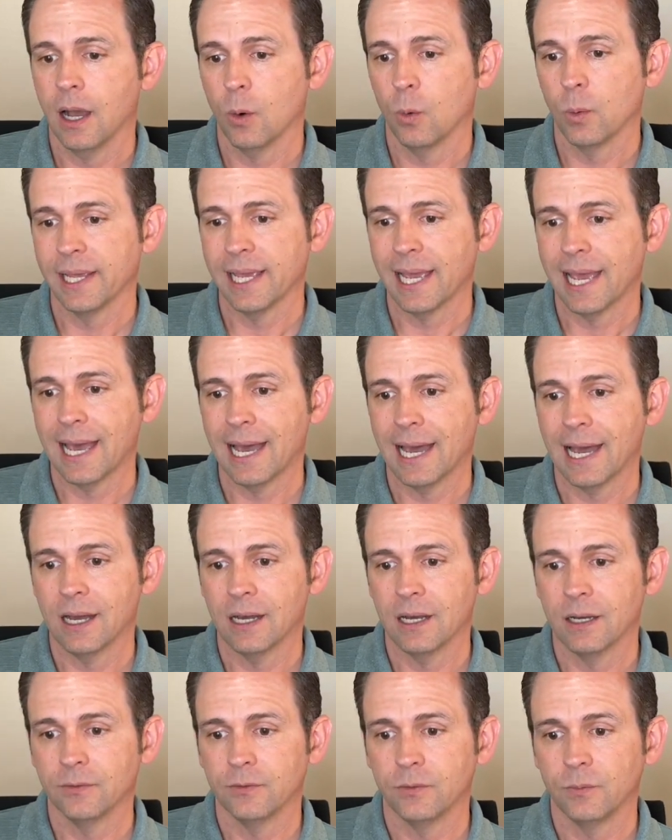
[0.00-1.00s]
We
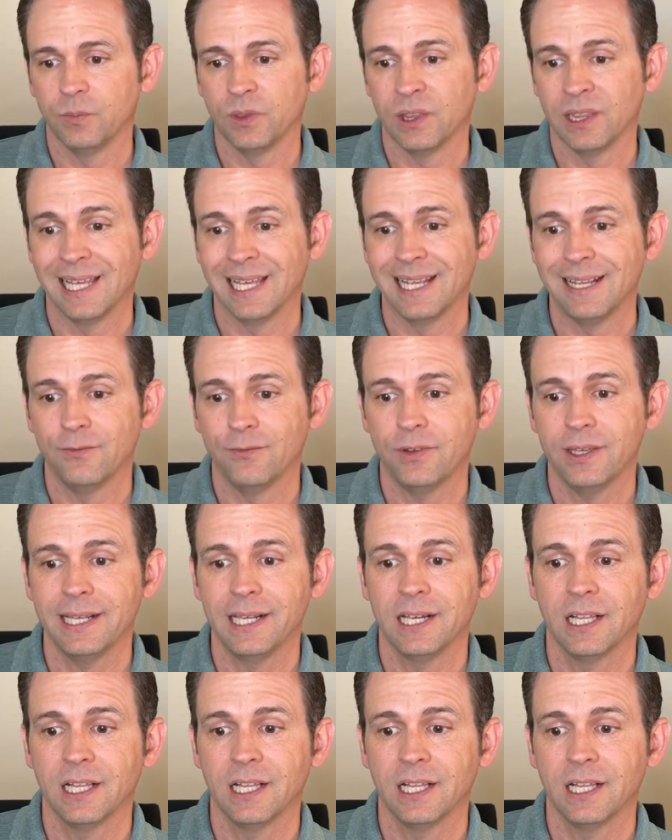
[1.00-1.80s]
have late fee